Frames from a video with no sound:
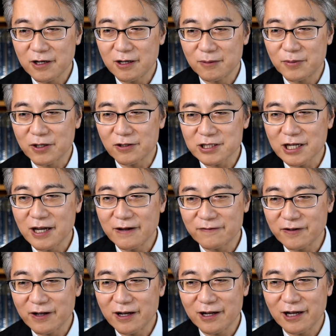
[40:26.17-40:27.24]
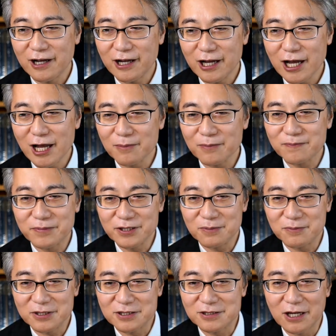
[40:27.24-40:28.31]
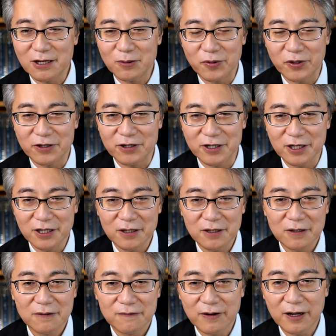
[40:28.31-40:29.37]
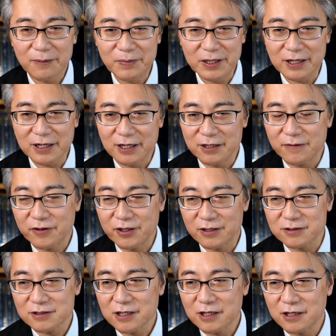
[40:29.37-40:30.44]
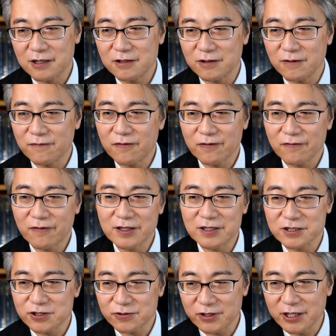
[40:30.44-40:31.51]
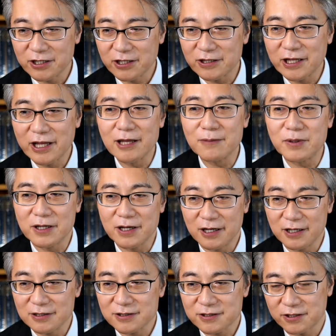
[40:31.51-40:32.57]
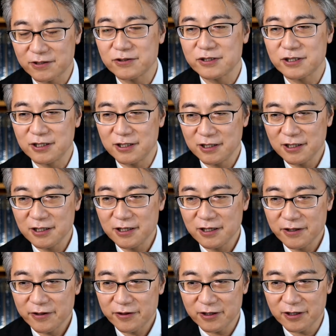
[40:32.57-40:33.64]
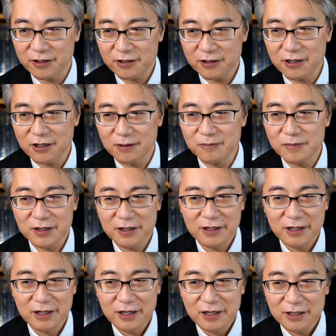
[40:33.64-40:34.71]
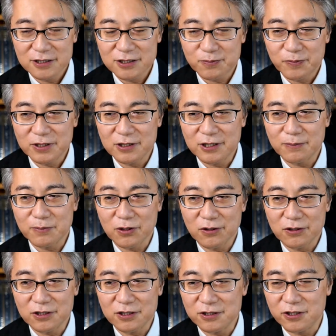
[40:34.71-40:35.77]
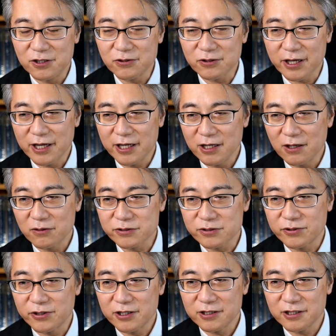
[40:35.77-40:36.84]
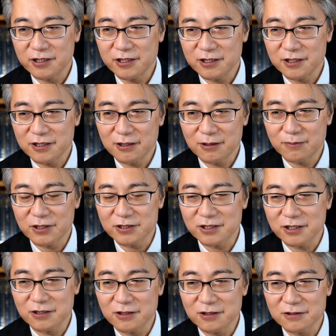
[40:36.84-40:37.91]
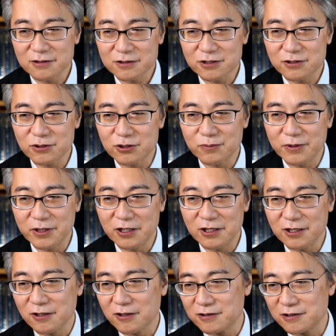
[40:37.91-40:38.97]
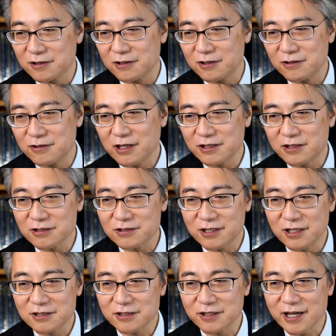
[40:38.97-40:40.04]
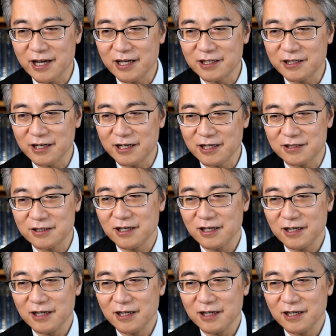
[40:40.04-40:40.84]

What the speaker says: Because I'm pretty much done with the FAPI kind of thing, financial grade API security thing. It's been deployed in UK, Australia, Brazil, soon to be on United States and Canada, and